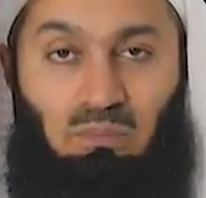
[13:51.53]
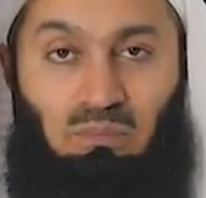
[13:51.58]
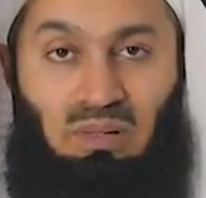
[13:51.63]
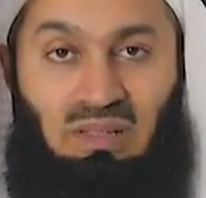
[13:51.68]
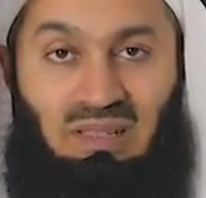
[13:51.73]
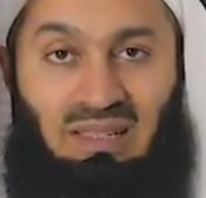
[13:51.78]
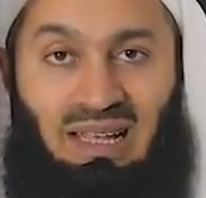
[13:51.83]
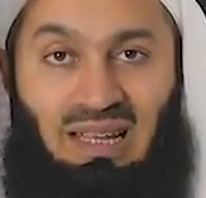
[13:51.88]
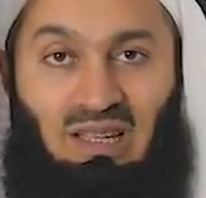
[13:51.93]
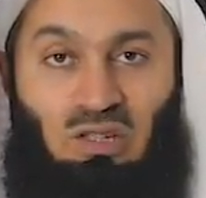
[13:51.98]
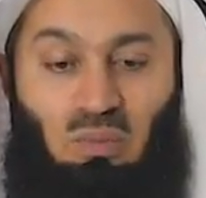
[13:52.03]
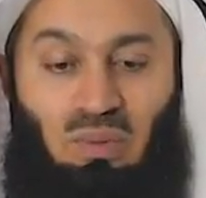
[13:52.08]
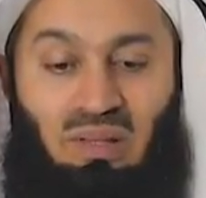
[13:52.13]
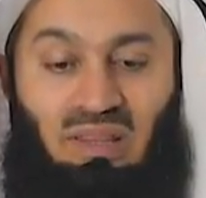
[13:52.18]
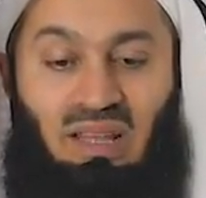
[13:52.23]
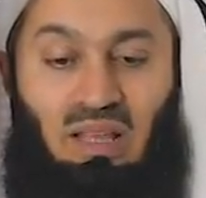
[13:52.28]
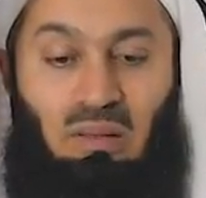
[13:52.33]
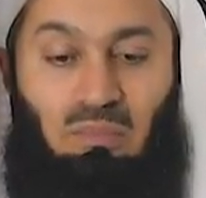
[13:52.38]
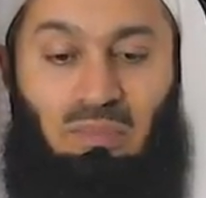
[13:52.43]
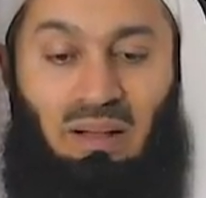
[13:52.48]
but yet
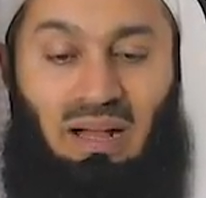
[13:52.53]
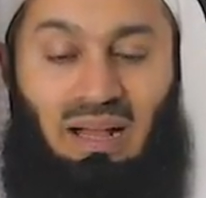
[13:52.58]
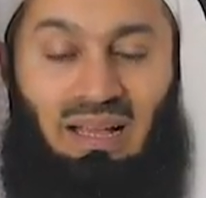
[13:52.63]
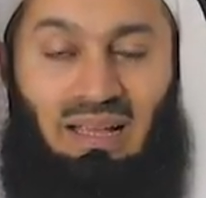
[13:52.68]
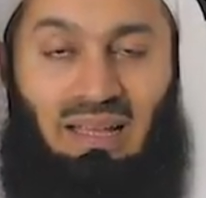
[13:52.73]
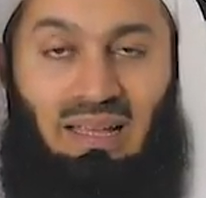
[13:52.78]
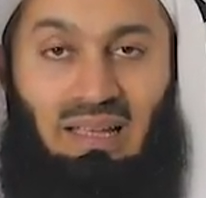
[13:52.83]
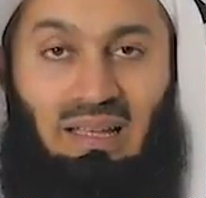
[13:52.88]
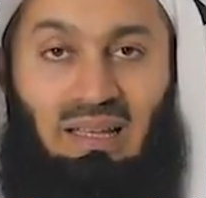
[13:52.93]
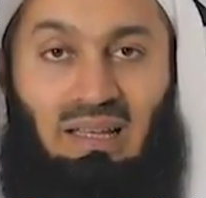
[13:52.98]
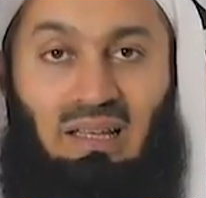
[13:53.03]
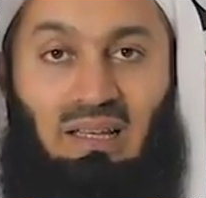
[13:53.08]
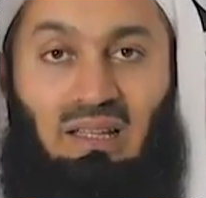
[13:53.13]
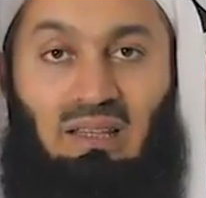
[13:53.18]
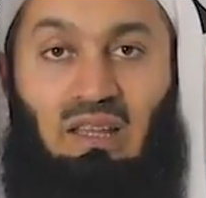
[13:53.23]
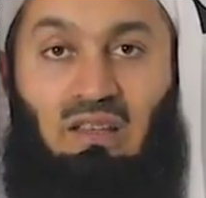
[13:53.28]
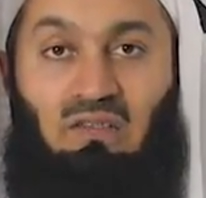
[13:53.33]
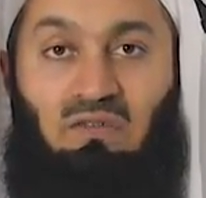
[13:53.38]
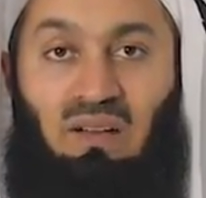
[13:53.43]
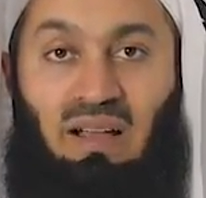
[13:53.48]
when they buy,
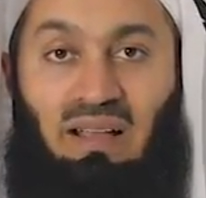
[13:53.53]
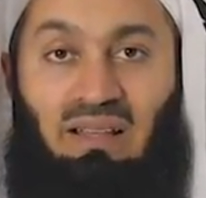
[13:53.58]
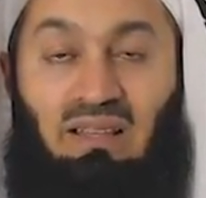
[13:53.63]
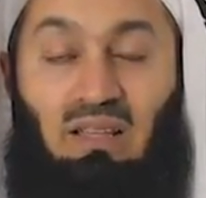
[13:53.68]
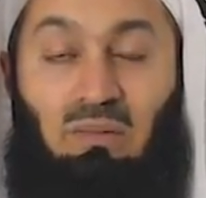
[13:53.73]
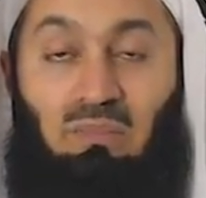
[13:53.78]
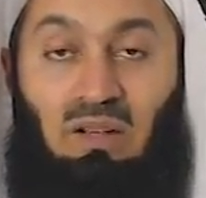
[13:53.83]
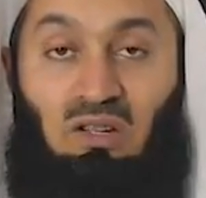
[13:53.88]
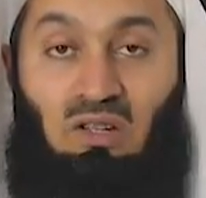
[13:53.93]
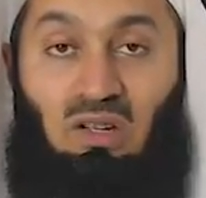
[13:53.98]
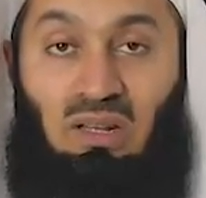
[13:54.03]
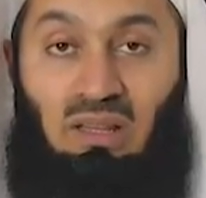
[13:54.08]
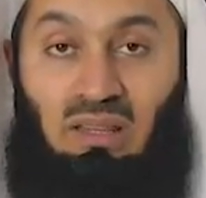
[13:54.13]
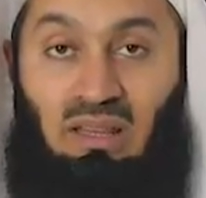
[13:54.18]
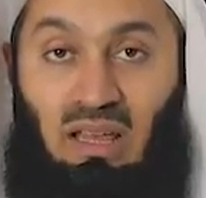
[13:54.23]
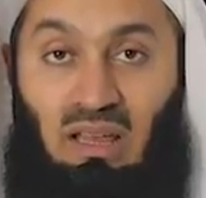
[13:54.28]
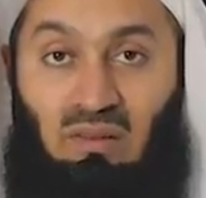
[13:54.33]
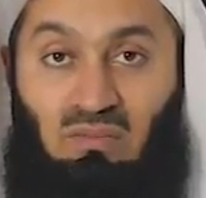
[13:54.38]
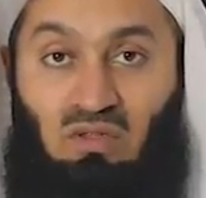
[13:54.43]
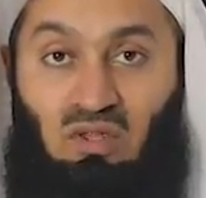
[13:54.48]
they find that mashallah,
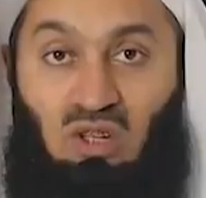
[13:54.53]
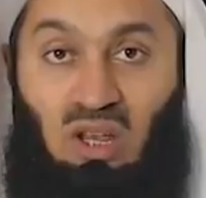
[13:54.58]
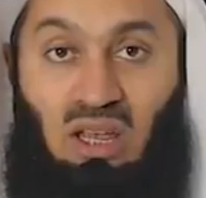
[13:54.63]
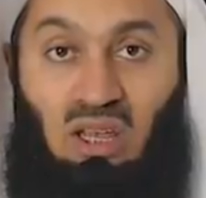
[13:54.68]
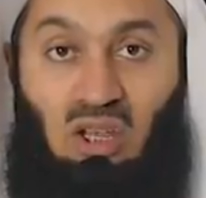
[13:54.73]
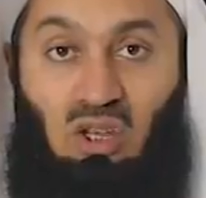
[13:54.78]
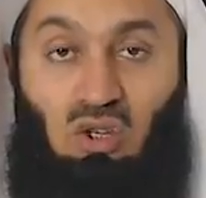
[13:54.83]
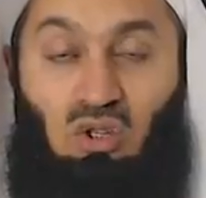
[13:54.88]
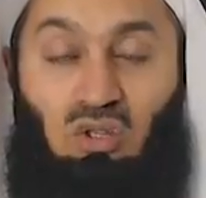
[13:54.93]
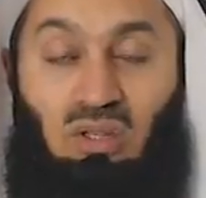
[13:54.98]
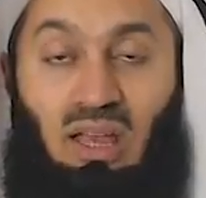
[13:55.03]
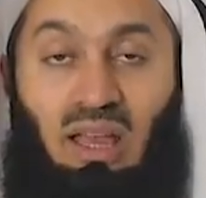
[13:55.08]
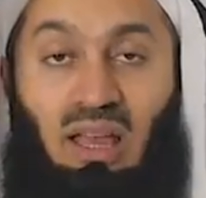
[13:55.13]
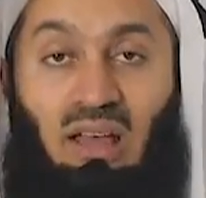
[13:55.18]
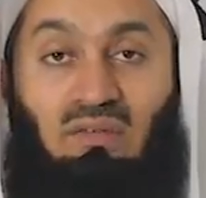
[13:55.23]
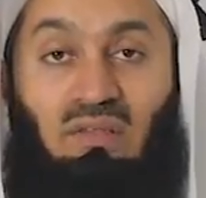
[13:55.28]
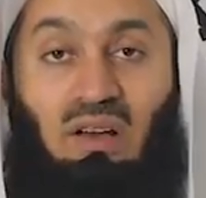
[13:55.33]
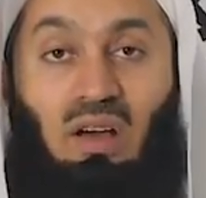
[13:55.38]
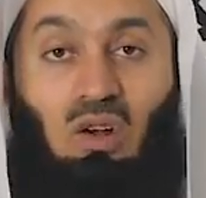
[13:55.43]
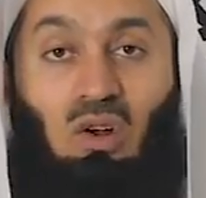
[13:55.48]
they have change, they
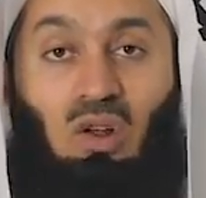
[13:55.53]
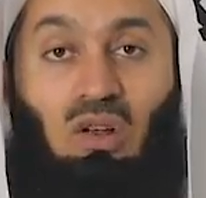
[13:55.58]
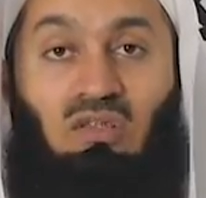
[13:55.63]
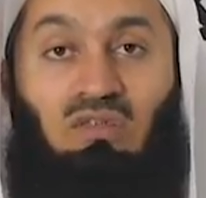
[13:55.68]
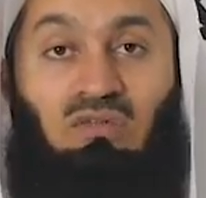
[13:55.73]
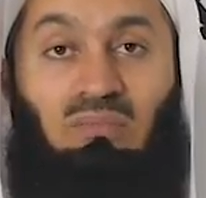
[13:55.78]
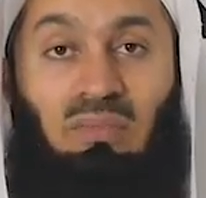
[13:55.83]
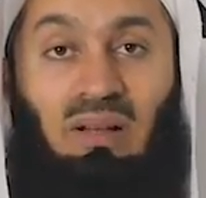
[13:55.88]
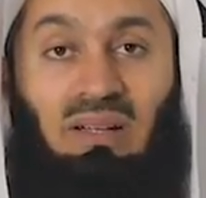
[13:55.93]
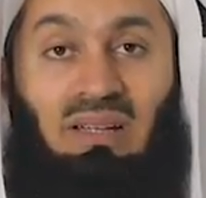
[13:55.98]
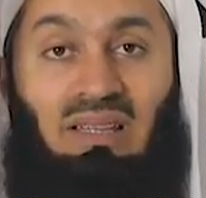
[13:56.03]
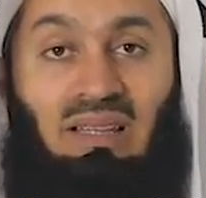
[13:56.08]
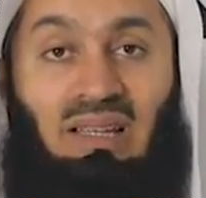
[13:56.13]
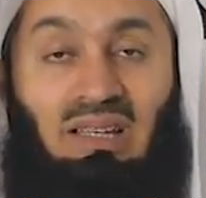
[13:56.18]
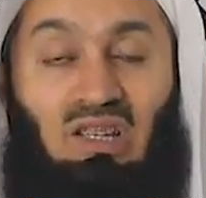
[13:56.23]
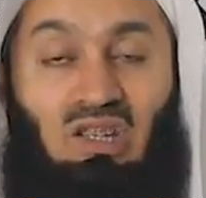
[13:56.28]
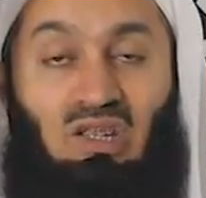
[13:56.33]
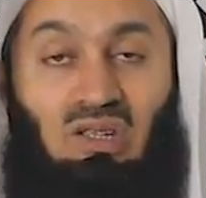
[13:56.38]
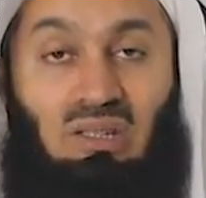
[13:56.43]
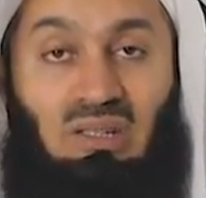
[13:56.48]
have a lot of money
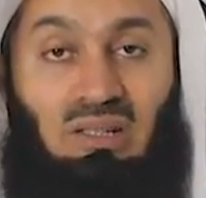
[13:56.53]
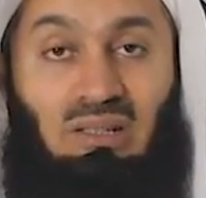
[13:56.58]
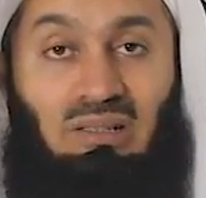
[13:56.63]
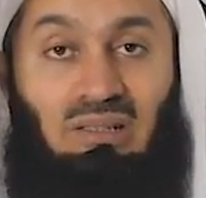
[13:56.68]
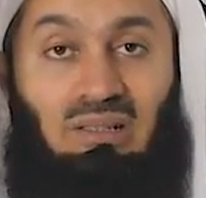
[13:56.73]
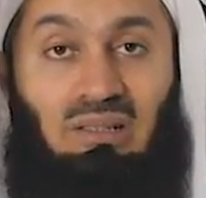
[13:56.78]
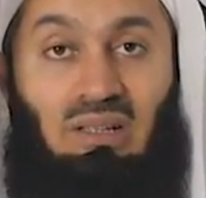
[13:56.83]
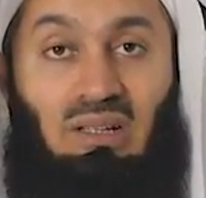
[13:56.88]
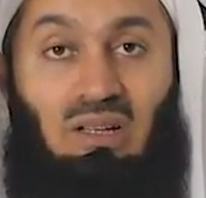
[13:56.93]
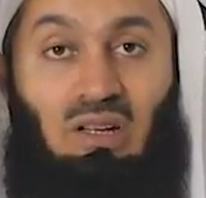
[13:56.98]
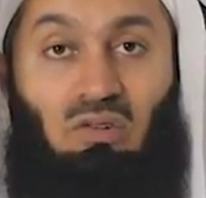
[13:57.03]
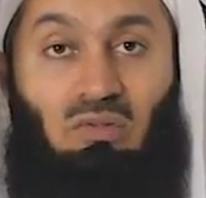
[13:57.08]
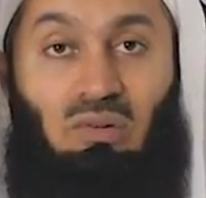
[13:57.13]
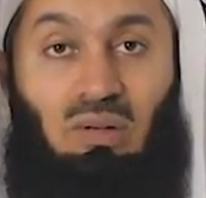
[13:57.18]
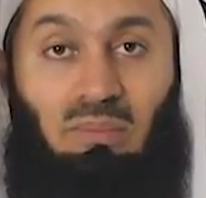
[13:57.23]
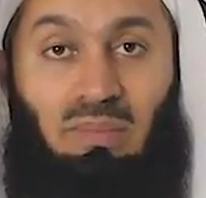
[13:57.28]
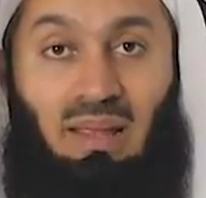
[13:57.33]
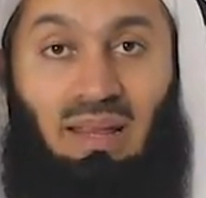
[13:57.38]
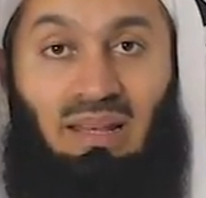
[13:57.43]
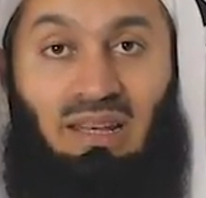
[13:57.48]
that is still
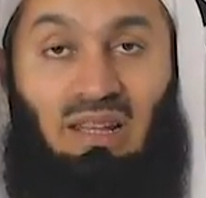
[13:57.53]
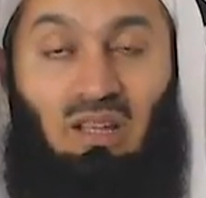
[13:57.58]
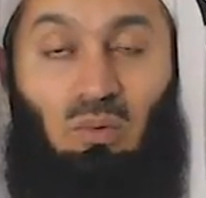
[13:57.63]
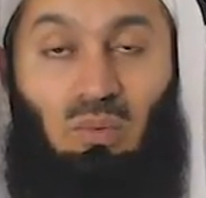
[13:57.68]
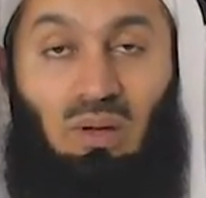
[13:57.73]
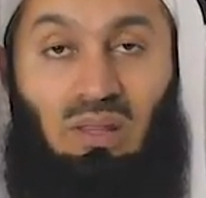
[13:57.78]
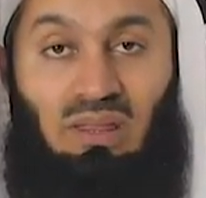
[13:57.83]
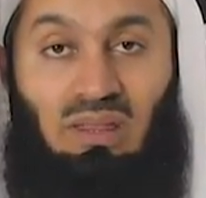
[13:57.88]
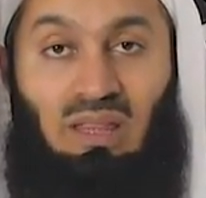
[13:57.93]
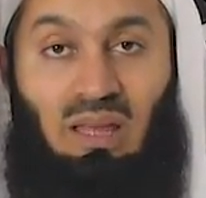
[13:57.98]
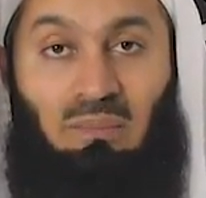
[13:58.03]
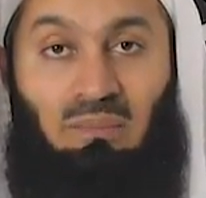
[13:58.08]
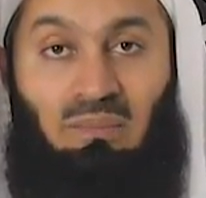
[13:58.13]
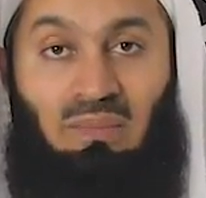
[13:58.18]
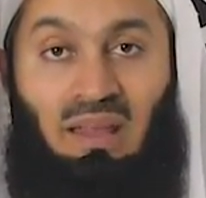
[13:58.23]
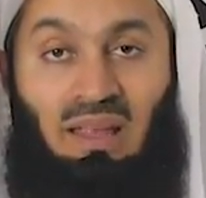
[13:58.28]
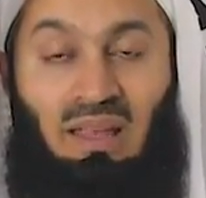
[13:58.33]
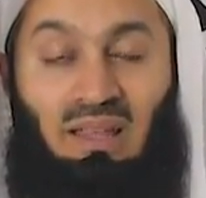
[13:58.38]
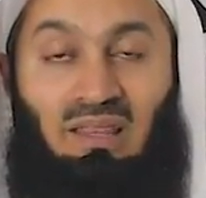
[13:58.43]
remaining with them,